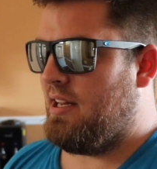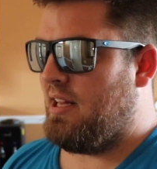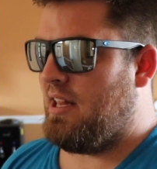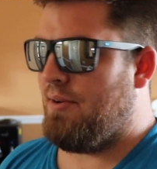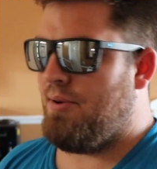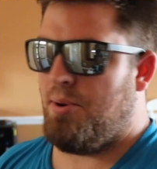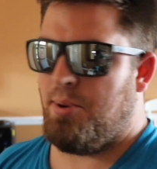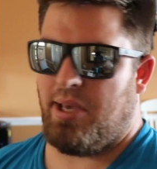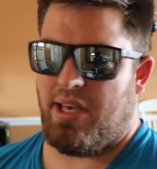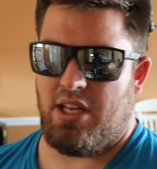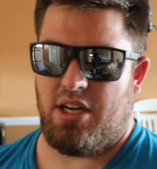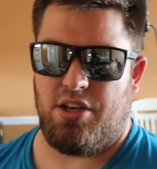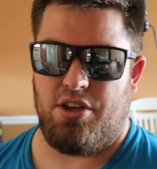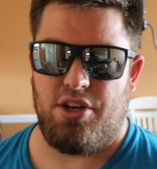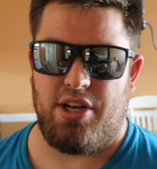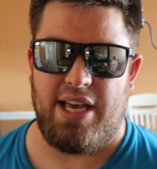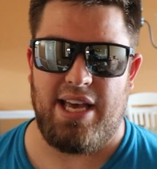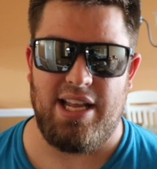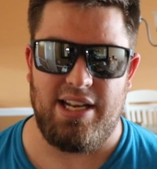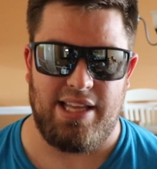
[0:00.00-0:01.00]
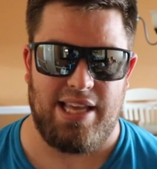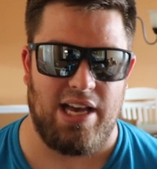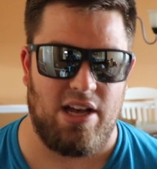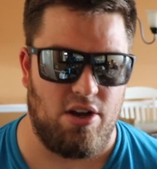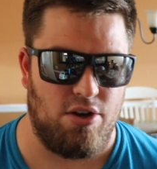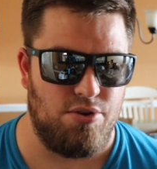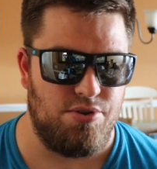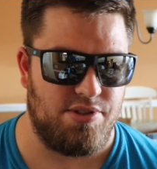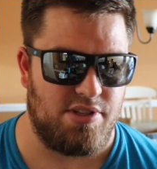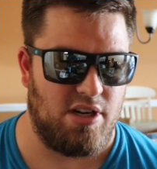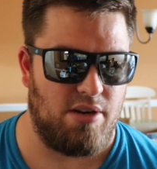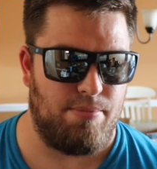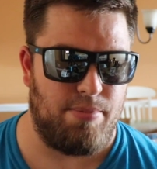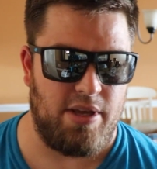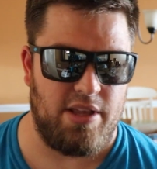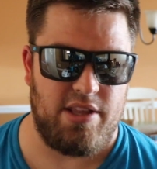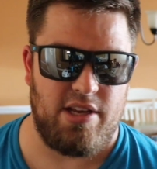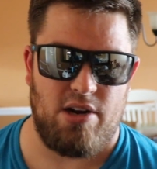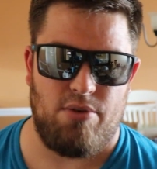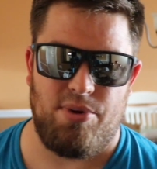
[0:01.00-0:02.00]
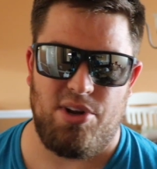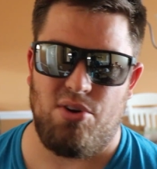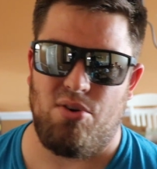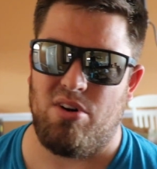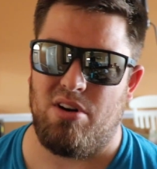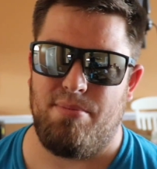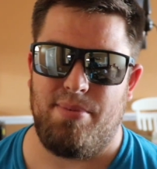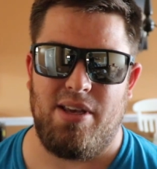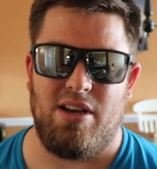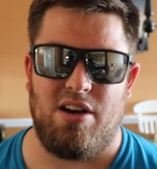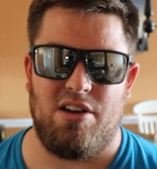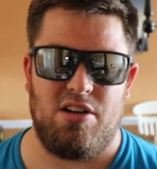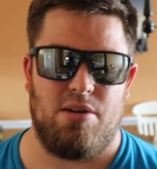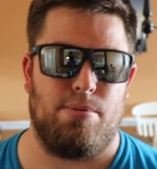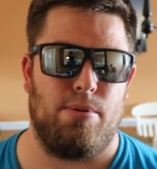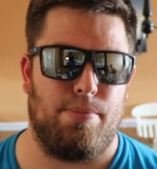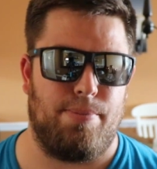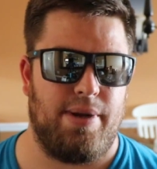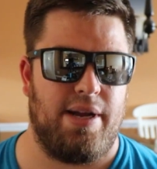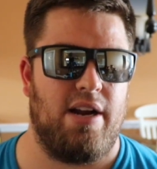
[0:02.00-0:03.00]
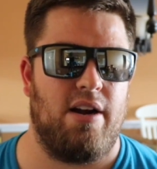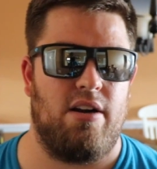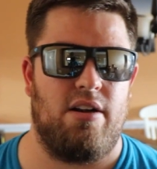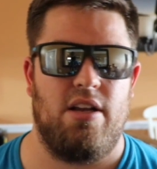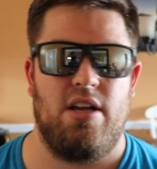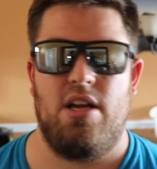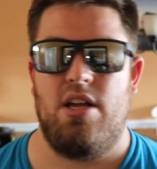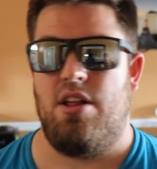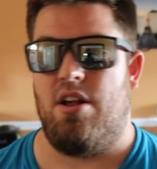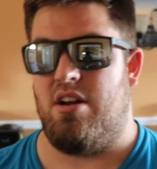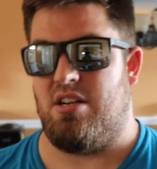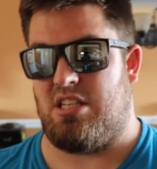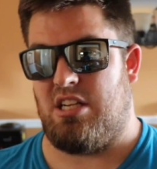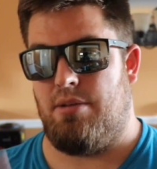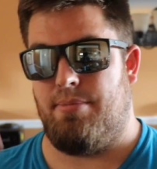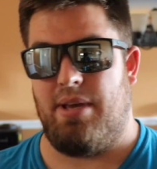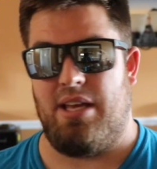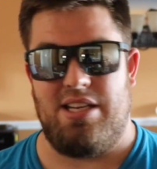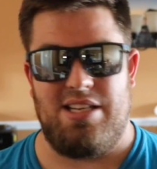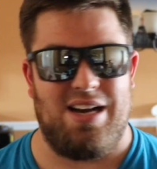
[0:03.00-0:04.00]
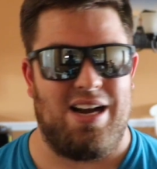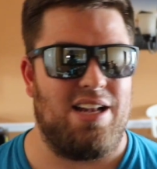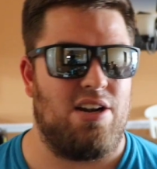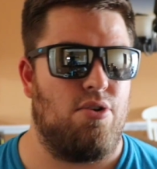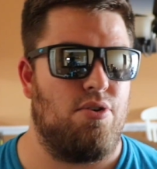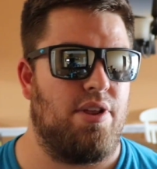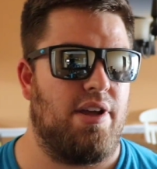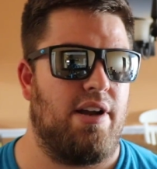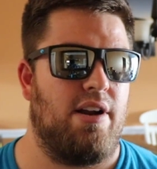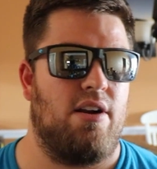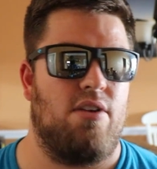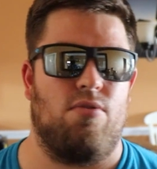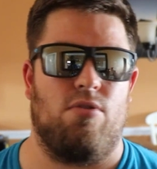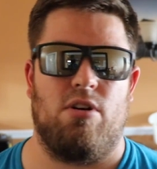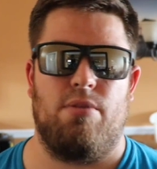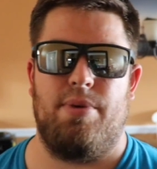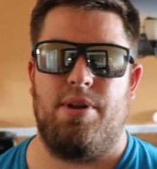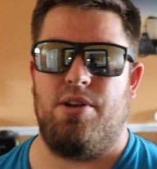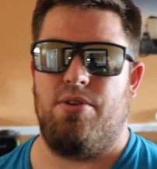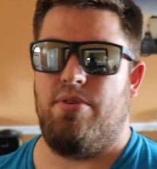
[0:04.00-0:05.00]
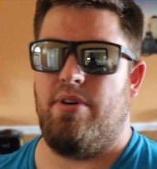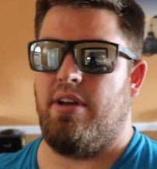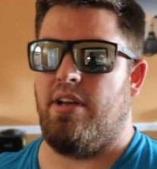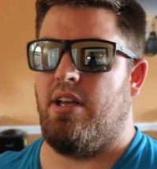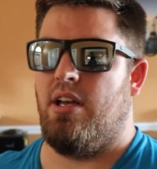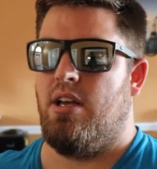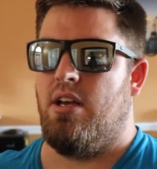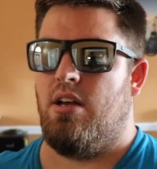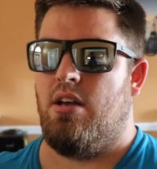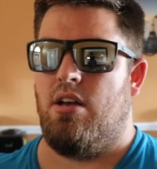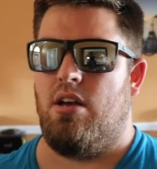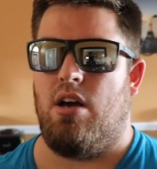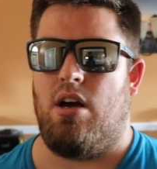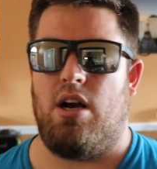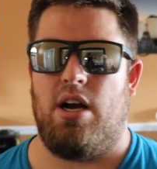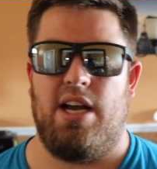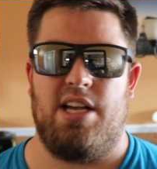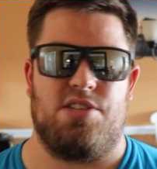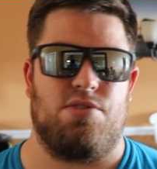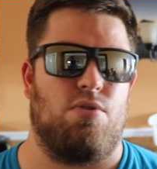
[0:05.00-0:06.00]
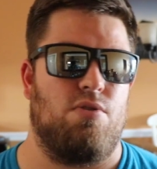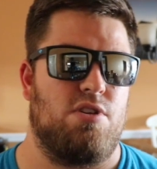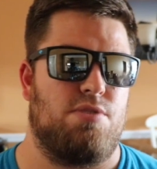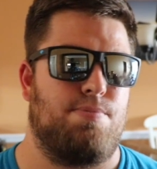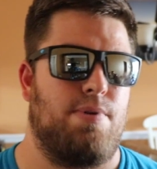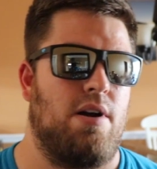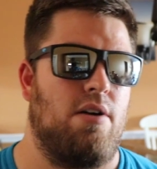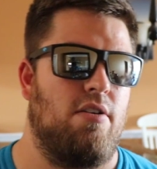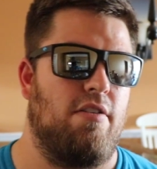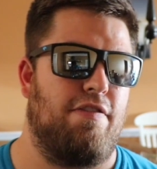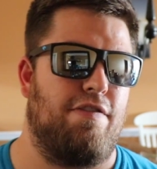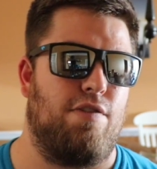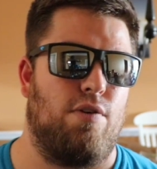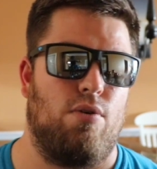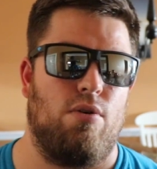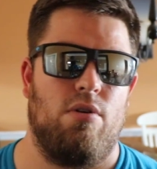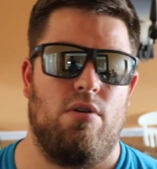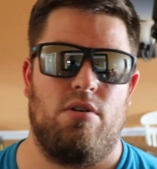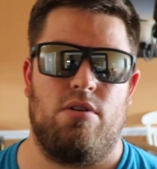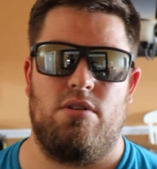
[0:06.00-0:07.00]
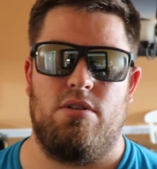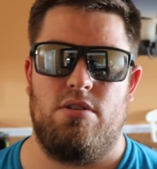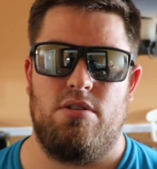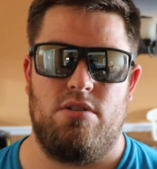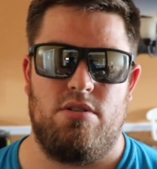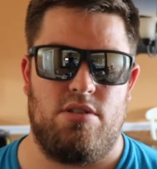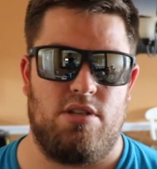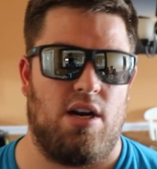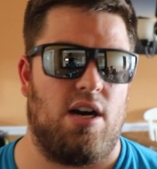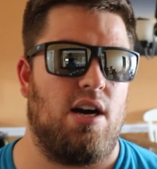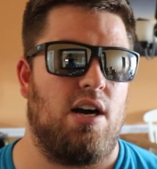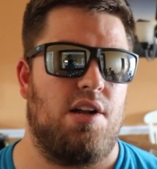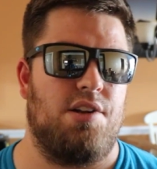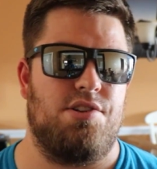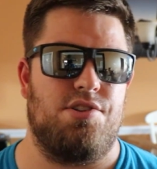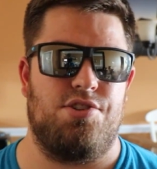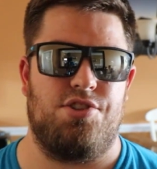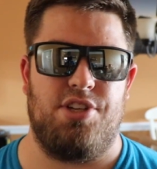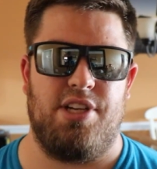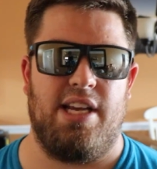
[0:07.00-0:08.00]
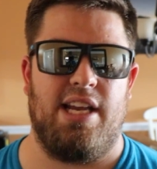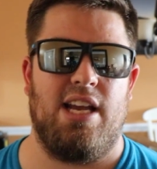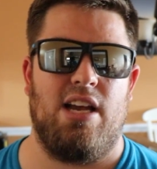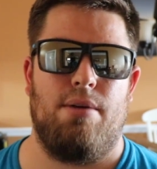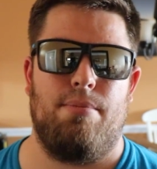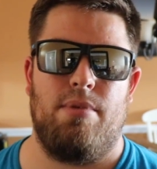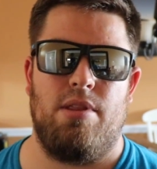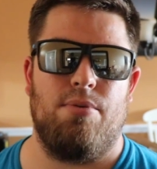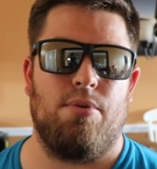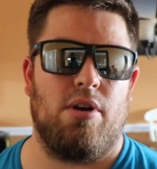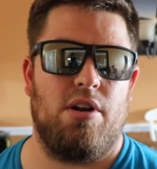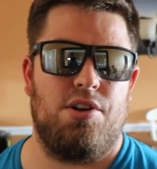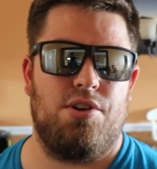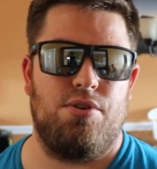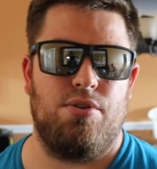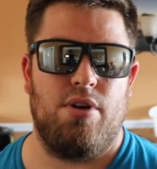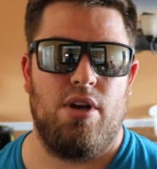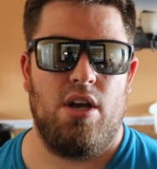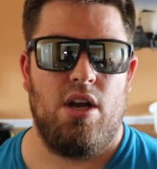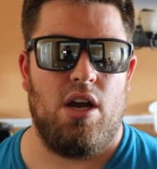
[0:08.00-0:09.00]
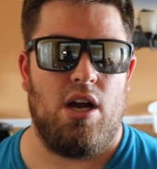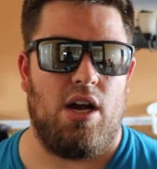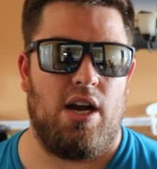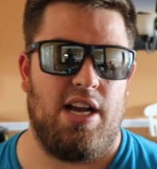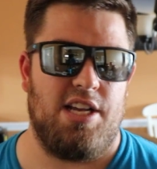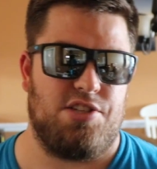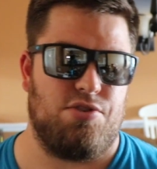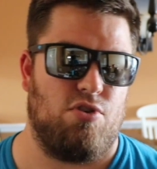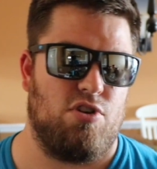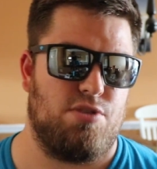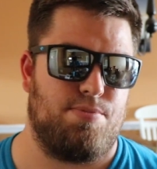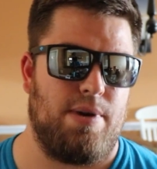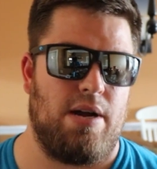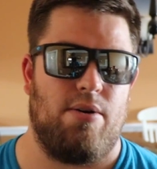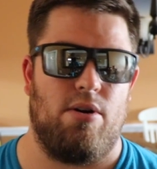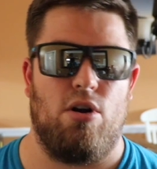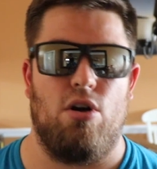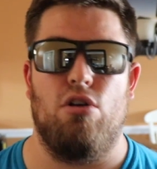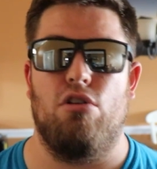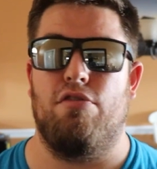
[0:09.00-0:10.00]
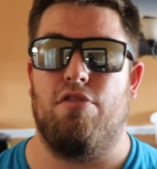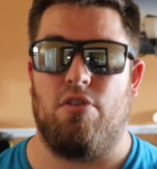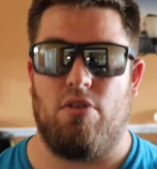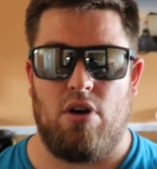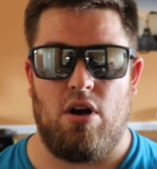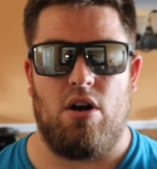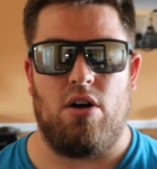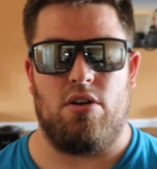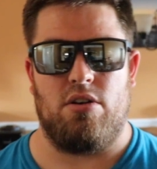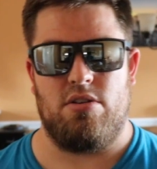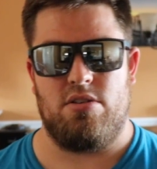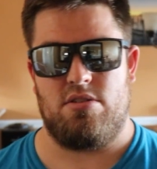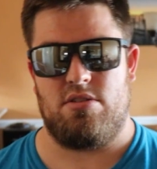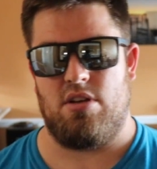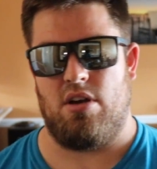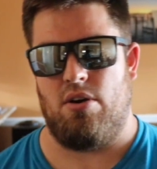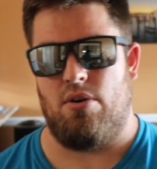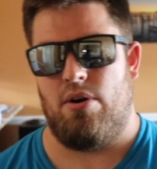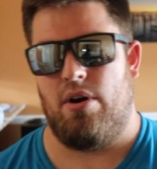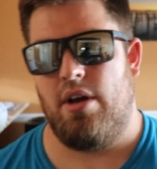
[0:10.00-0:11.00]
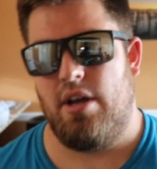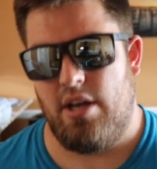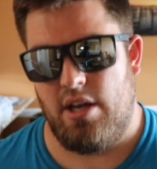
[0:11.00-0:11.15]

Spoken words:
that way we can get a good head count who's going to be there. We don't want to be underprepared. There's going to be a dyno there. We're going to be doing highest horsepower Ford, Dodge, GM, and then we're going to do highest horsepower overall. So